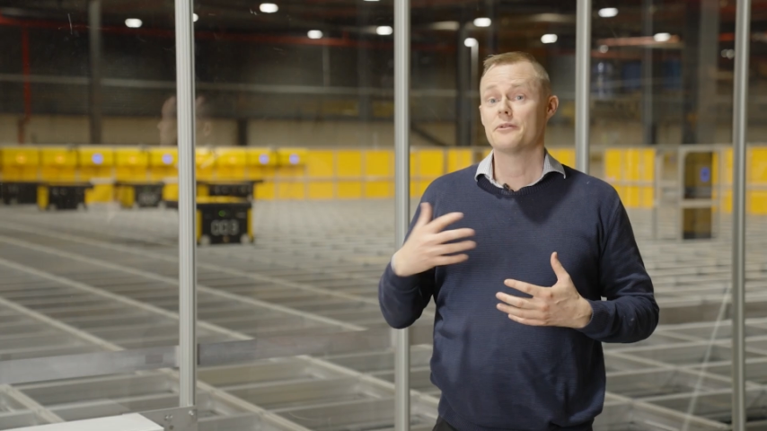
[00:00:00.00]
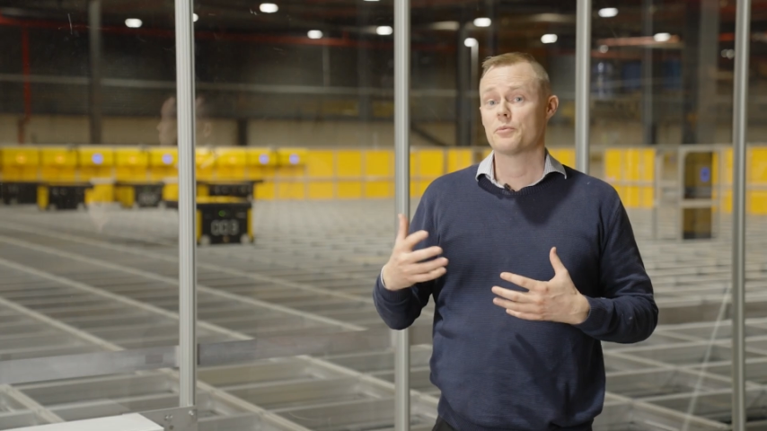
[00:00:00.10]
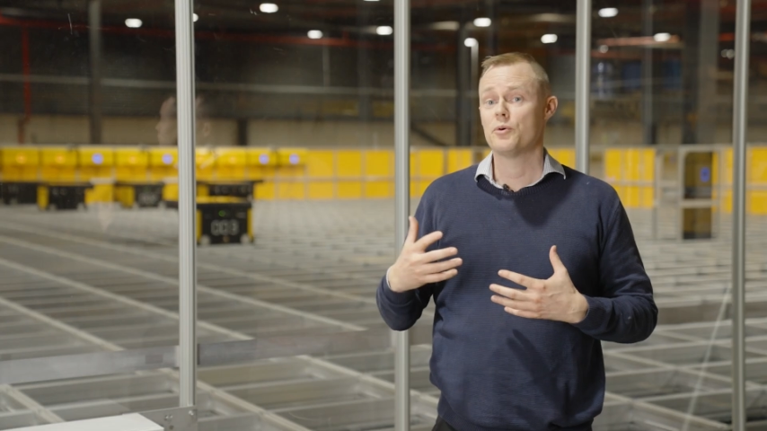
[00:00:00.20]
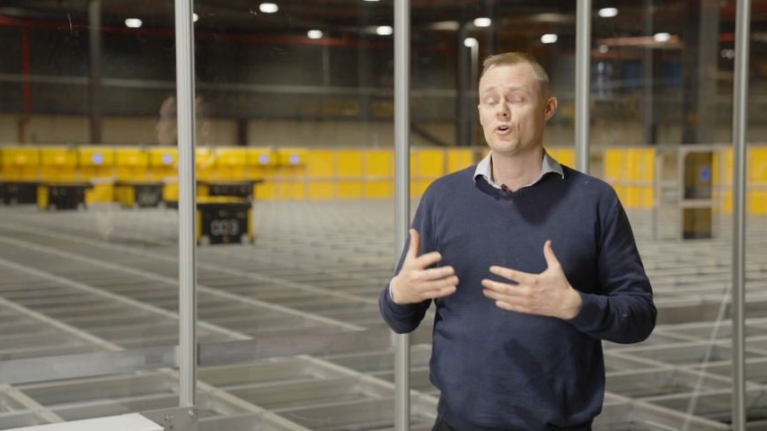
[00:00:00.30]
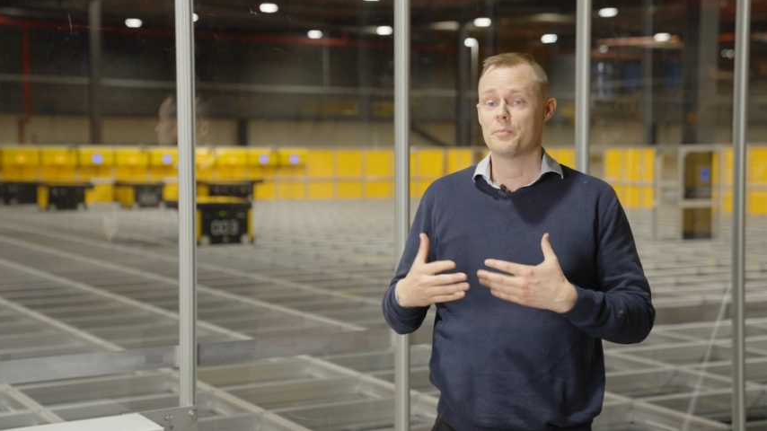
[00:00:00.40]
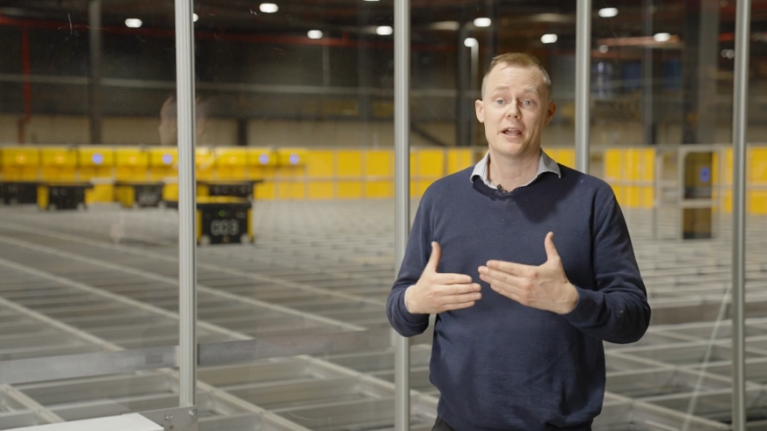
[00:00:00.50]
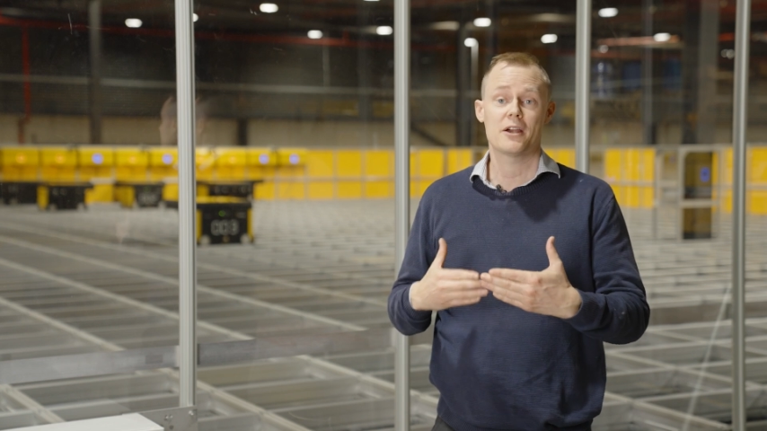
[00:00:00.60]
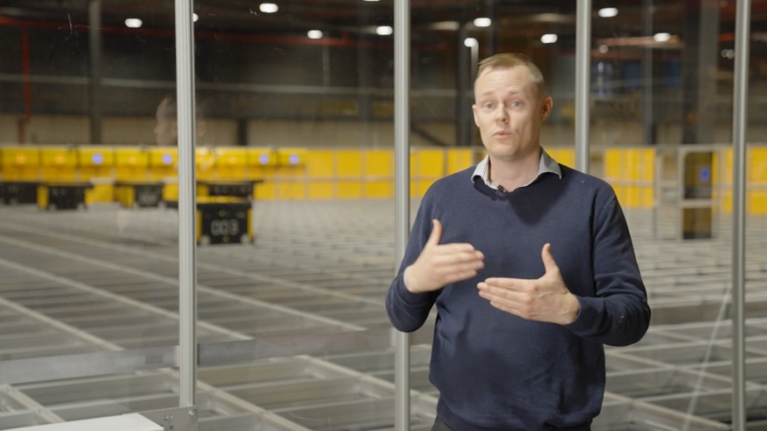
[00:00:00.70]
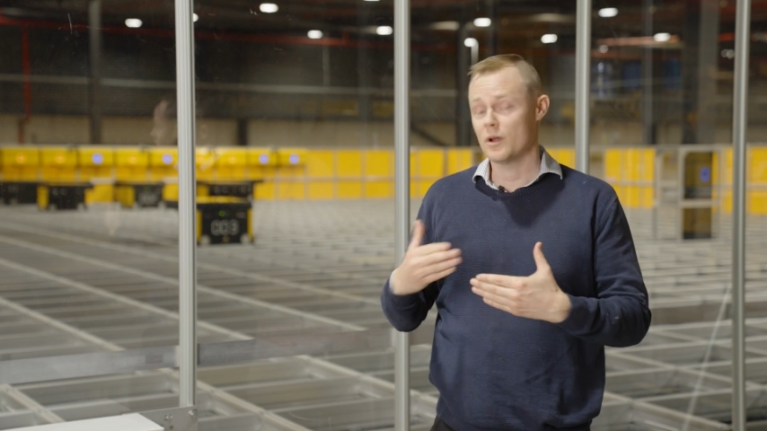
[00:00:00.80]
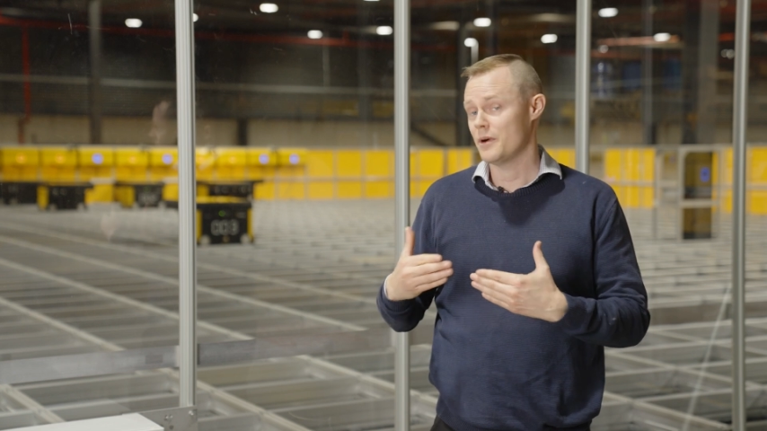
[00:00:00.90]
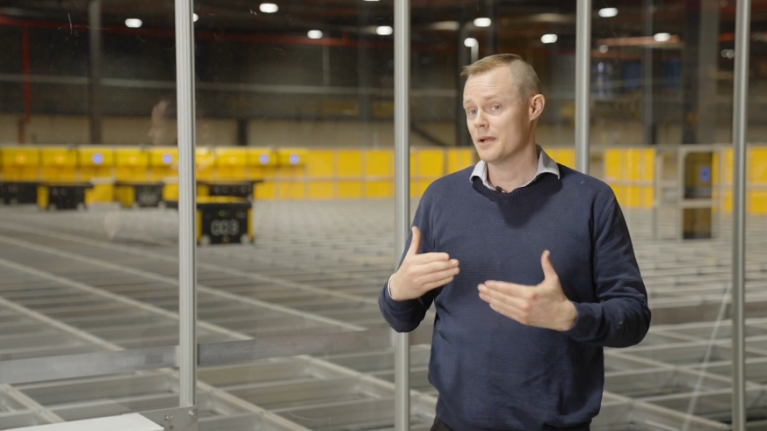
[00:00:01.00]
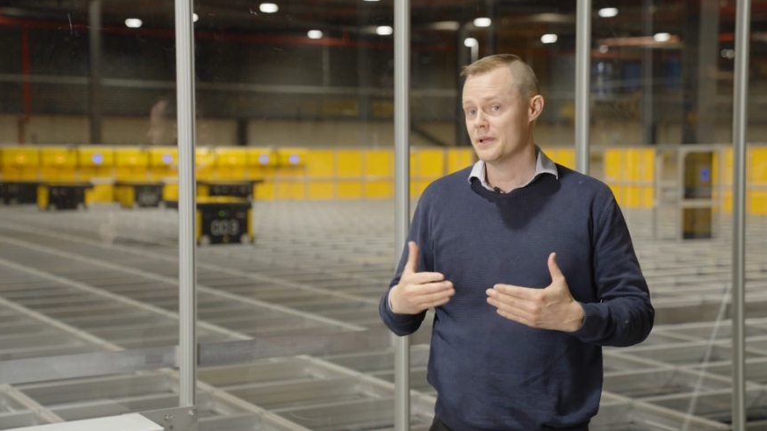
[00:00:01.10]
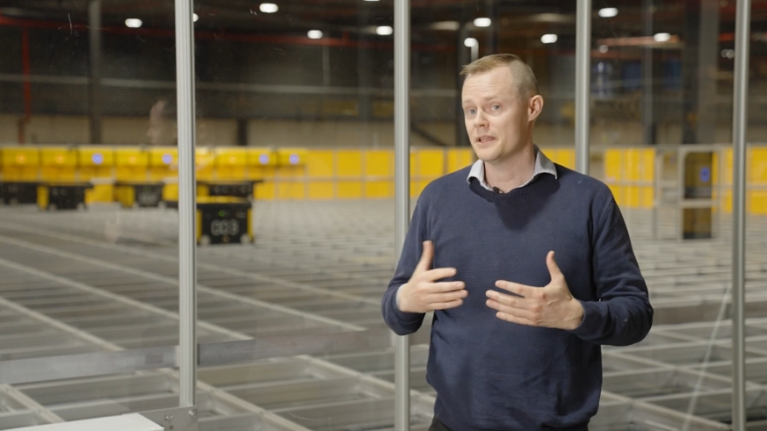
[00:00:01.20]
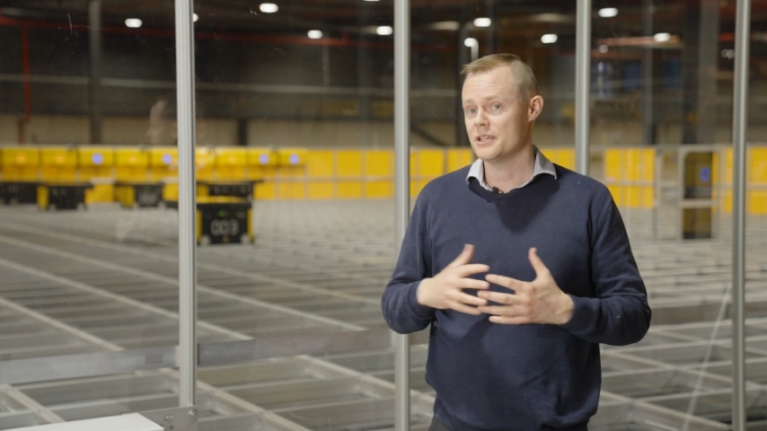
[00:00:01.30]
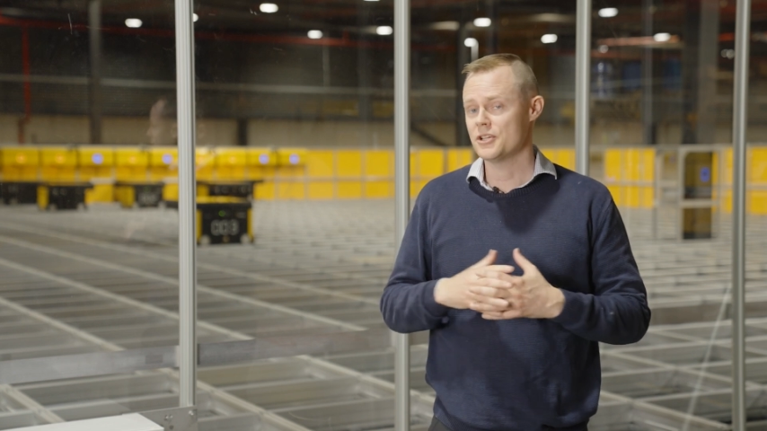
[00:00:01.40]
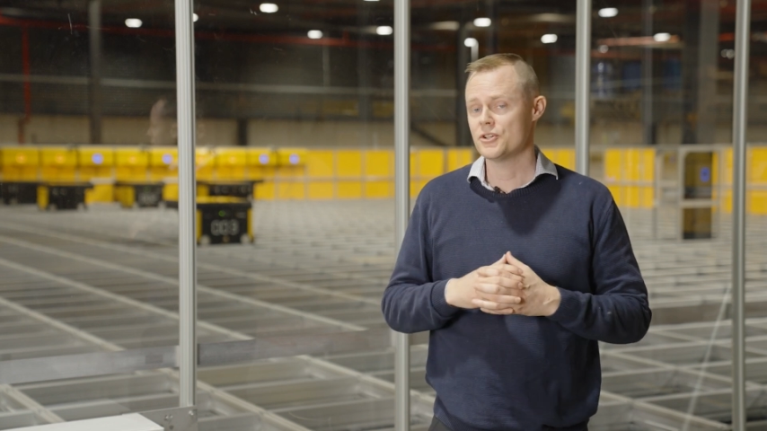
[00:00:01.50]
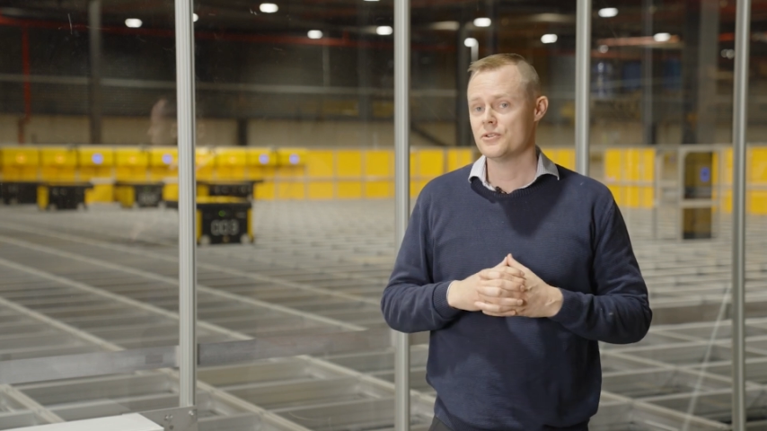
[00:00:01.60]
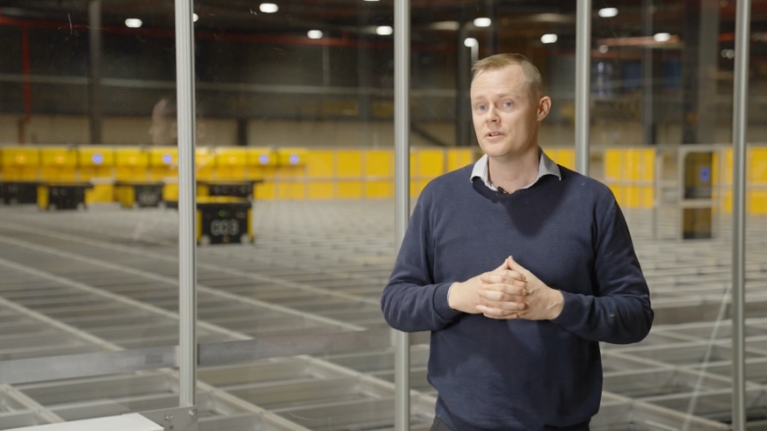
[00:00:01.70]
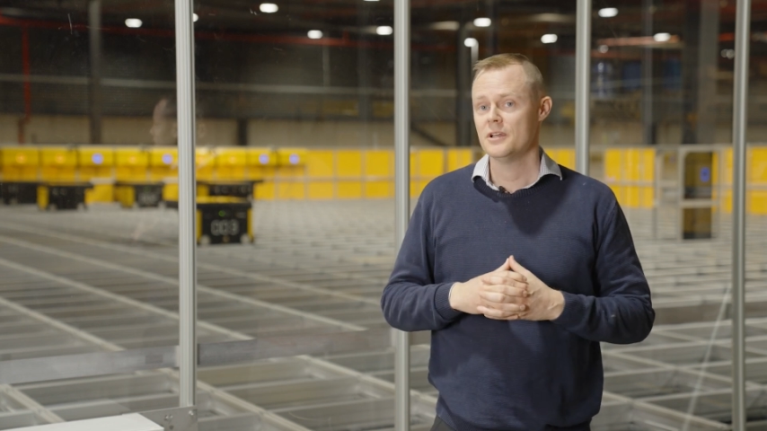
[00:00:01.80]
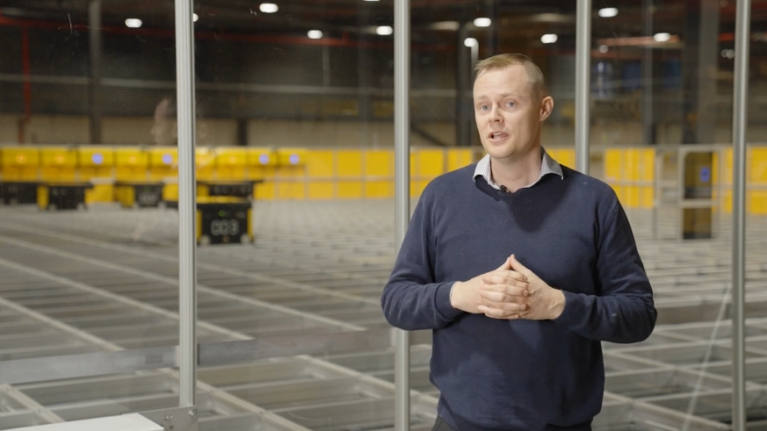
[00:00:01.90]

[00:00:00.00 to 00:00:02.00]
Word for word: and report back on what might be the issue.